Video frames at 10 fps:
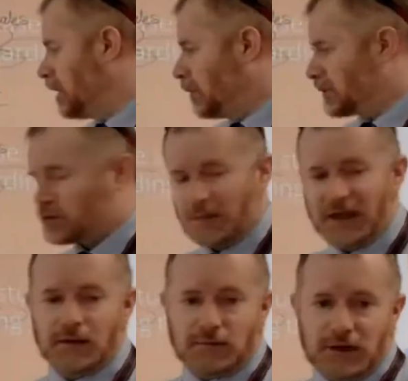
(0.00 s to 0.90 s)
which will
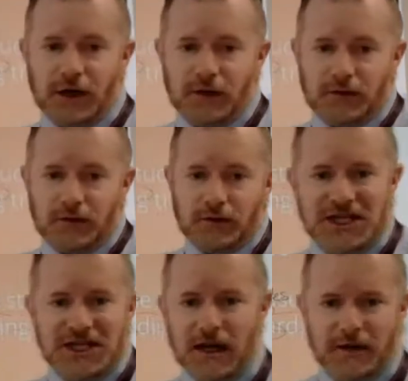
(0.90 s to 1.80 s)
be a
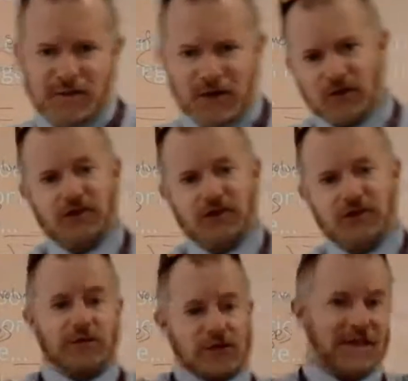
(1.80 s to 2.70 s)
challenge because obviously
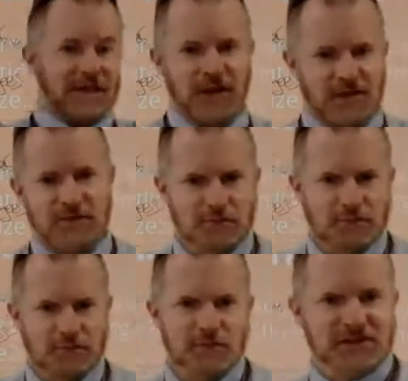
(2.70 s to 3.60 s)
everybody's
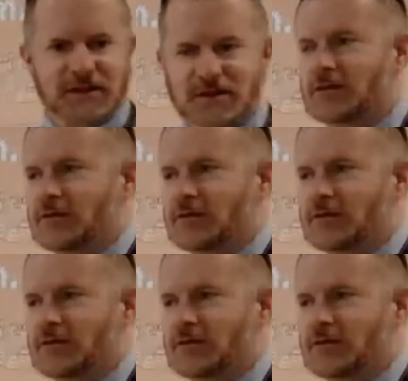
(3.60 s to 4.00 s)
distance.